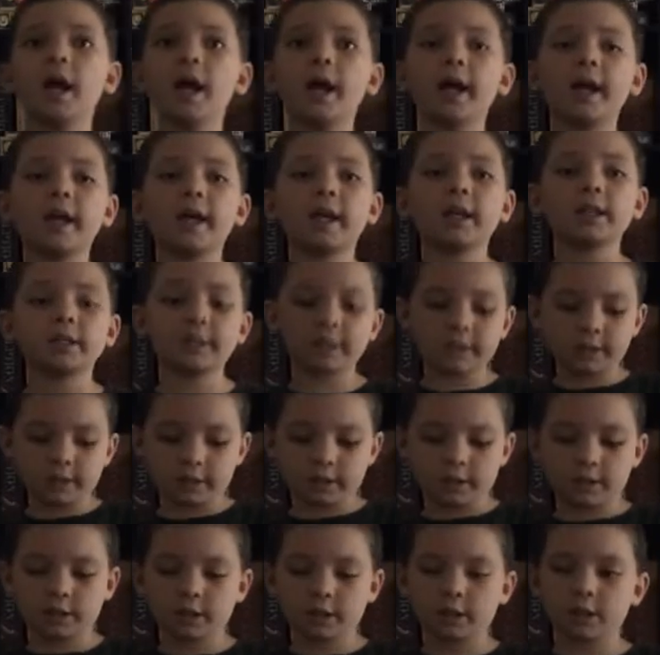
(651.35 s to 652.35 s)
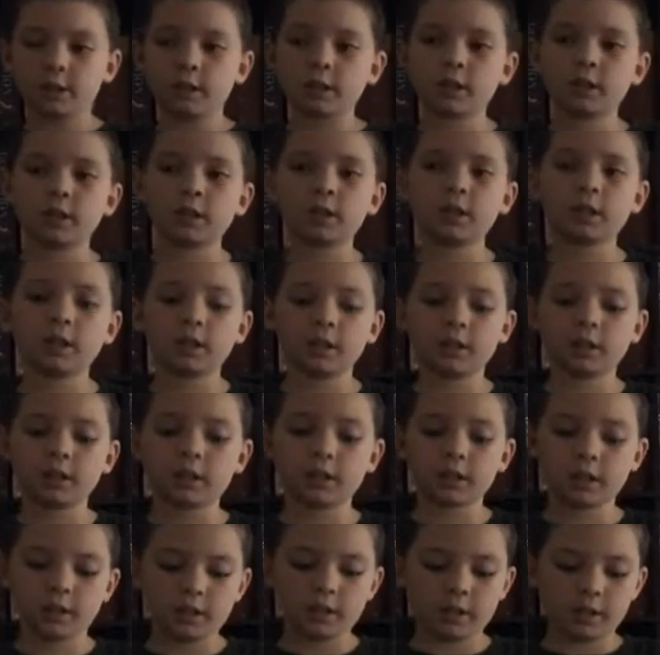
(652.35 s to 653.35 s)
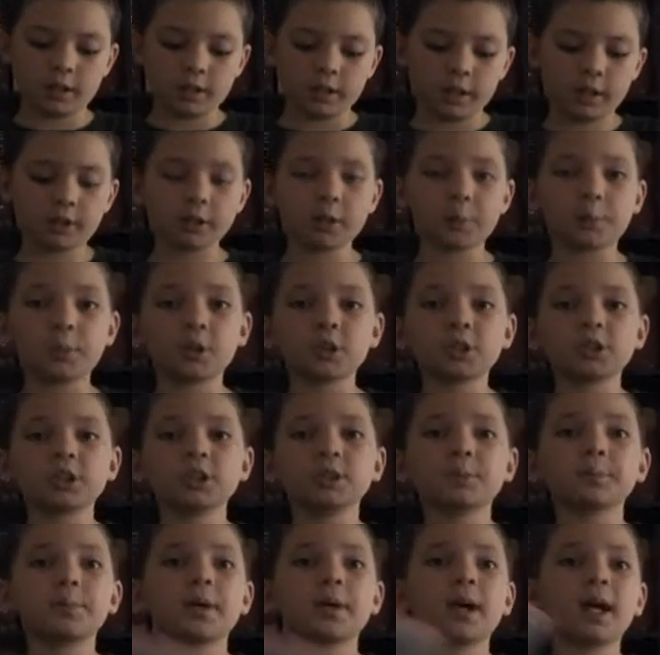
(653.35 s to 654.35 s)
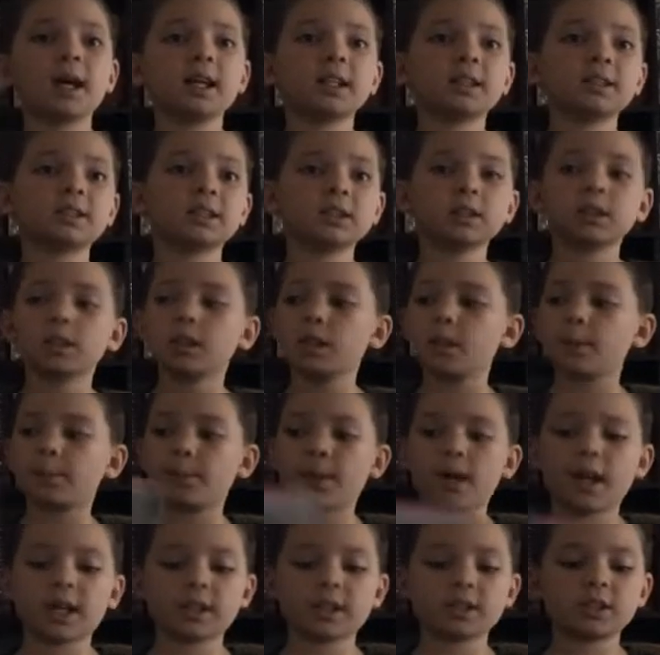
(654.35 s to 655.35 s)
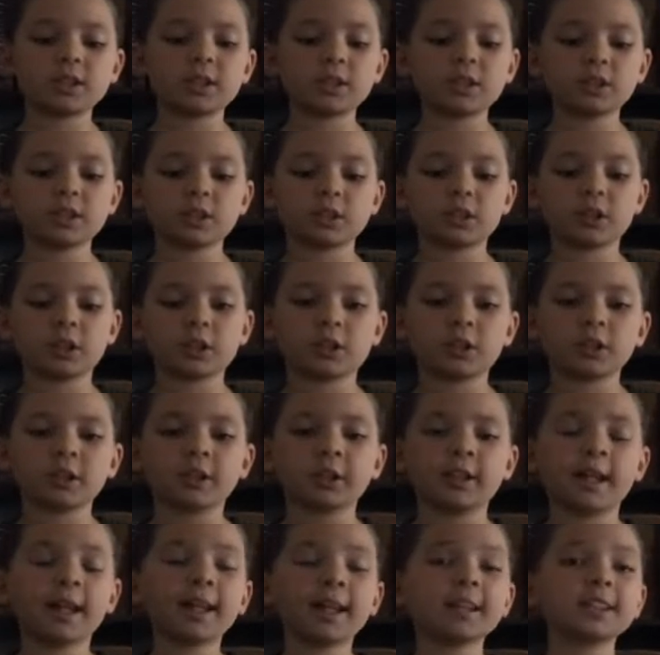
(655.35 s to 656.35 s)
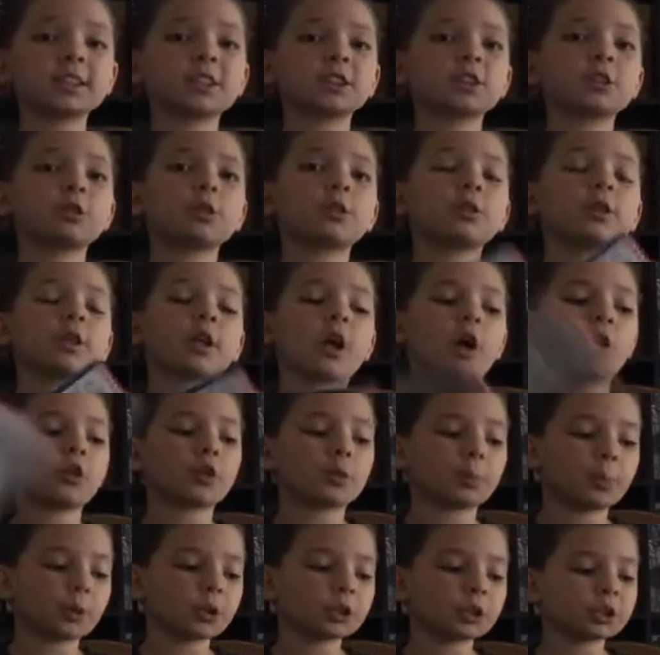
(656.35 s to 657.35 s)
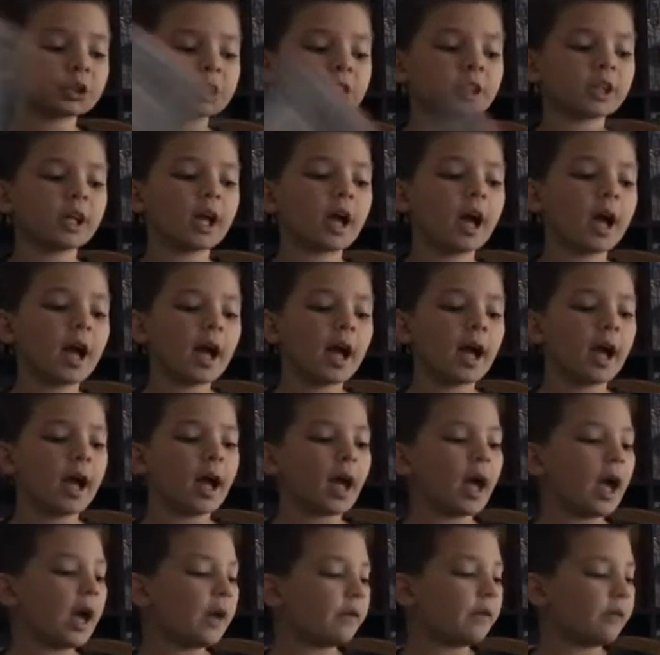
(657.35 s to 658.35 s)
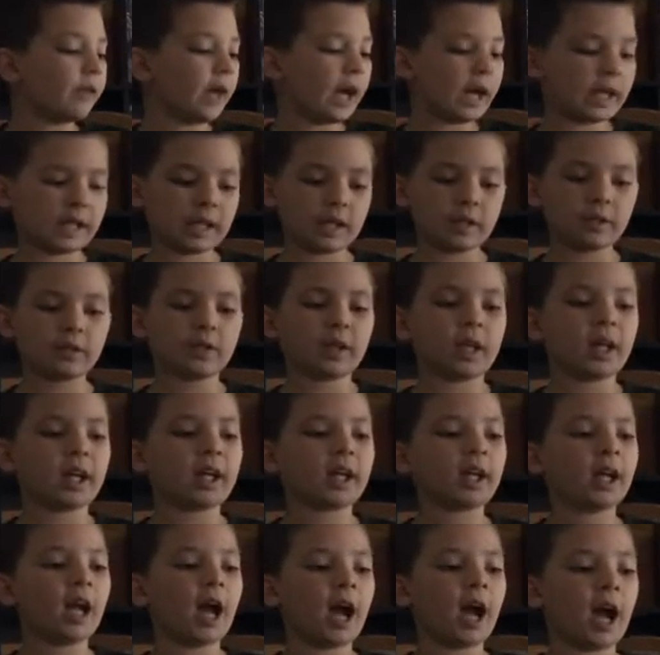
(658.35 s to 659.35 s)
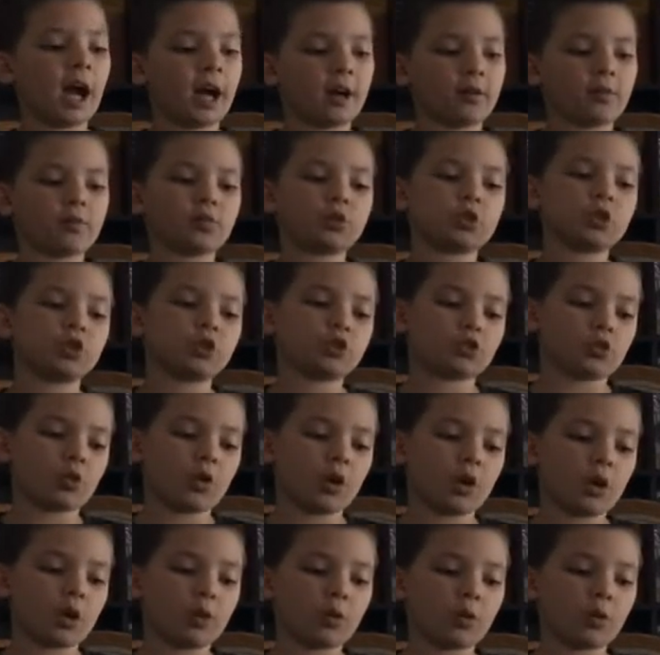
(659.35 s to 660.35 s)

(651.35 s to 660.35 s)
And then the person passes their guess to the other person, and then they have to draw